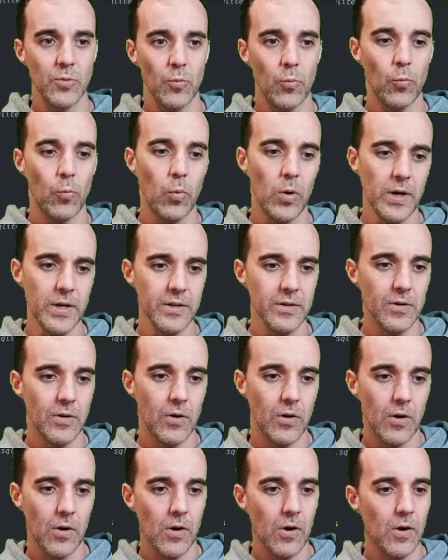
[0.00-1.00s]
what
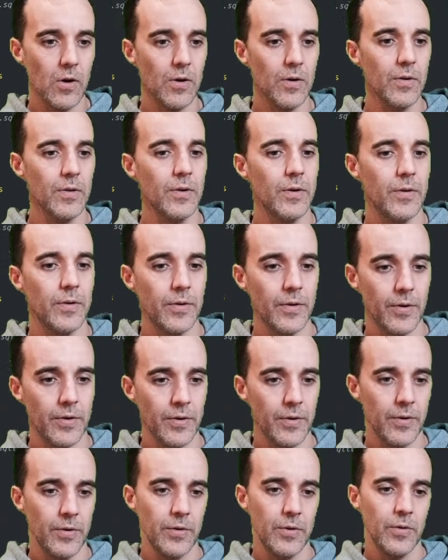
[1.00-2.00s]
are
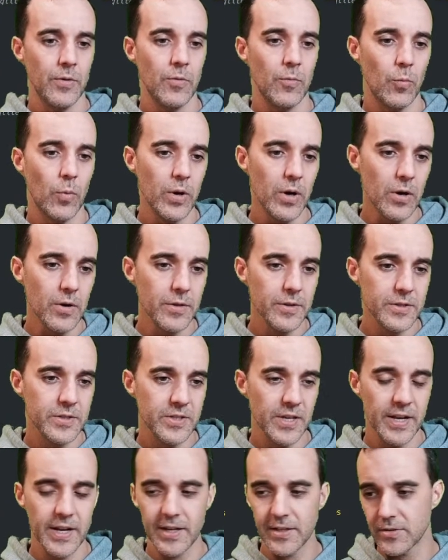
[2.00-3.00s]
the
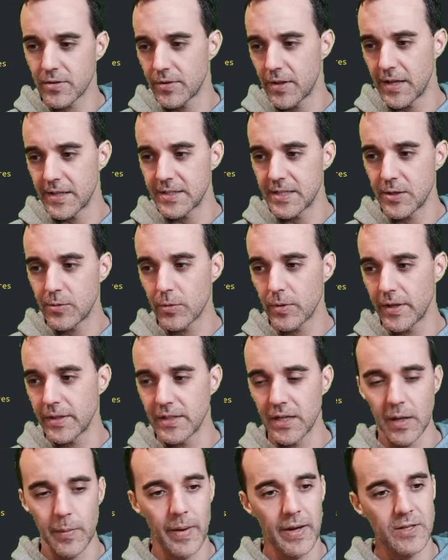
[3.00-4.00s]
settings on that SQLite
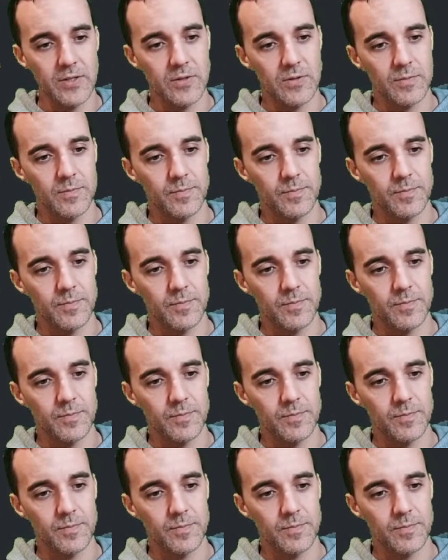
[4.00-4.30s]
database?